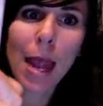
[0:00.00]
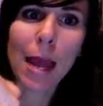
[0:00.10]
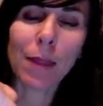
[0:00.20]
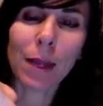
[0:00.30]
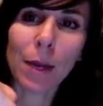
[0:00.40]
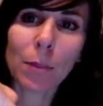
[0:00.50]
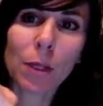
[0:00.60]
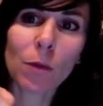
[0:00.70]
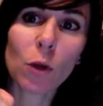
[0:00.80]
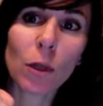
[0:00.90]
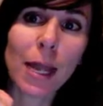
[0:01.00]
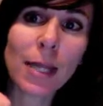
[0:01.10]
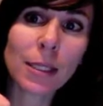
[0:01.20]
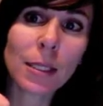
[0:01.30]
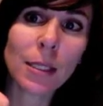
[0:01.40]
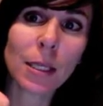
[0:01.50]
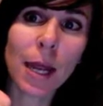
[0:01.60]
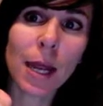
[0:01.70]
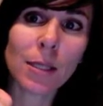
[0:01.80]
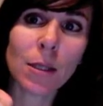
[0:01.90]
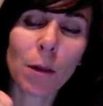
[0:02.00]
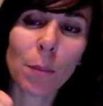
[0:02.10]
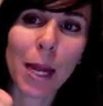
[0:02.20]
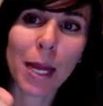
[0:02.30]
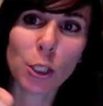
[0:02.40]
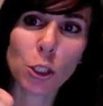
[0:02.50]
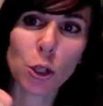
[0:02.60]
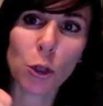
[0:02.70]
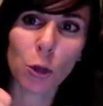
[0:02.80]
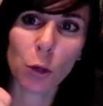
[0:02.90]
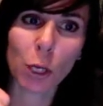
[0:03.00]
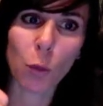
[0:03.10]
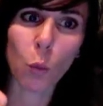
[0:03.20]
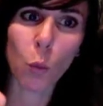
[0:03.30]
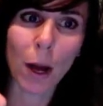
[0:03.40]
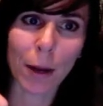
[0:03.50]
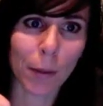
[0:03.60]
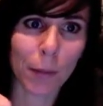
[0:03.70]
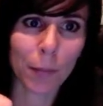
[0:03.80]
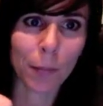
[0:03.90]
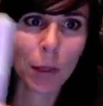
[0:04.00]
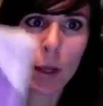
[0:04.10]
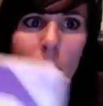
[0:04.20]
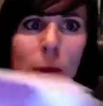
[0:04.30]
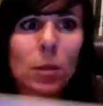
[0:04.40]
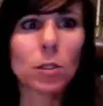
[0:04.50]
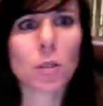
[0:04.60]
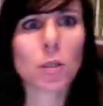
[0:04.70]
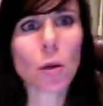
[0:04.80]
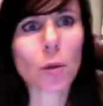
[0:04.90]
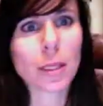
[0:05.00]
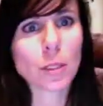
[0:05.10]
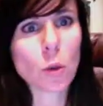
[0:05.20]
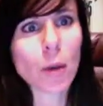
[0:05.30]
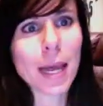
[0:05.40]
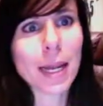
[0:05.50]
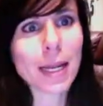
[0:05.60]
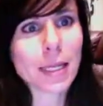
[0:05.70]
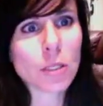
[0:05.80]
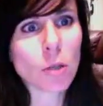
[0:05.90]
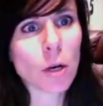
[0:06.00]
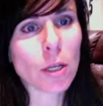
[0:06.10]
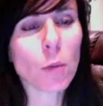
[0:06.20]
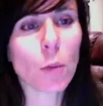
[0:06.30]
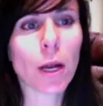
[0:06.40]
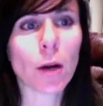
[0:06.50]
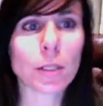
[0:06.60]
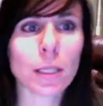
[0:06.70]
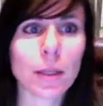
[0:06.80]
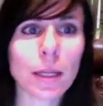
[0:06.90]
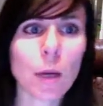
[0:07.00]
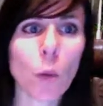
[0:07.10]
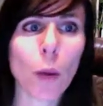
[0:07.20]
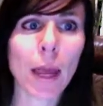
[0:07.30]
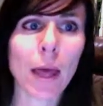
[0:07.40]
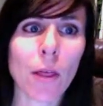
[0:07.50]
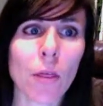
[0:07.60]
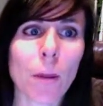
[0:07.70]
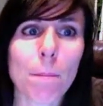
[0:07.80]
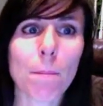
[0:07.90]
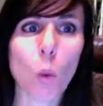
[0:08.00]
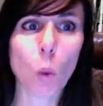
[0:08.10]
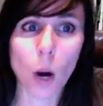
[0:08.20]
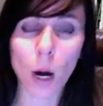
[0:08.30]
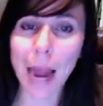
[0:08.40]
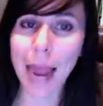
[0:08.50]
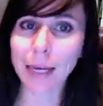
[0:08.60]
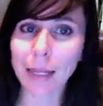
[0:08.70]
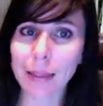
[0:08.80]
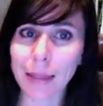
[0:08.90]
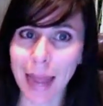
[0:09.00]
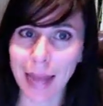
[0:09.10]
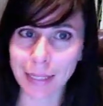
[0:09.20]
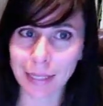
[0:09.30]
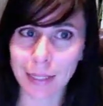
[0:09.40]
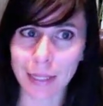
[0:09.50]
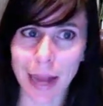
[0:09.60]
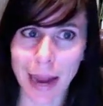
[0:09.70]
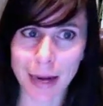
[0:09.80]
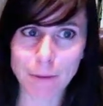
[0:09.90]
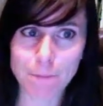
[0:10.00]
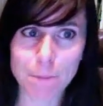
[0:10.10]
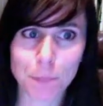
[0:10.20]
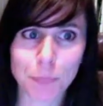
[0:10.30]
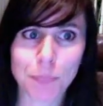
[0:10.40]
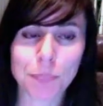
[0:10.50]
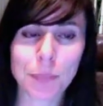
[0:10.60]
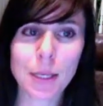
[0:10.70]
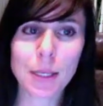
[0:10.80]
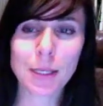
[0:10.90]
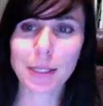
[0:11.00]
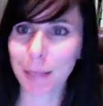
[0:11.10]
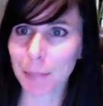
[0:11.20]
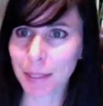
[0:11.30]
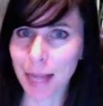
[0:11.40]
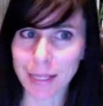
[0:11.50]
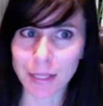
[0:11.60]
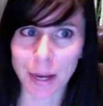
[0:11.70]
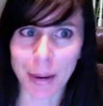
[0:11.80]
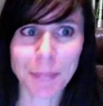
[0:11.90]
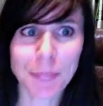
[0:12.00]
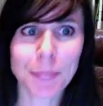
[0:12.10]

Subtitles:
And then I believe your lesson today is on page 31. So let's go ahead and get started. We are dealing with more and less today, same as last time.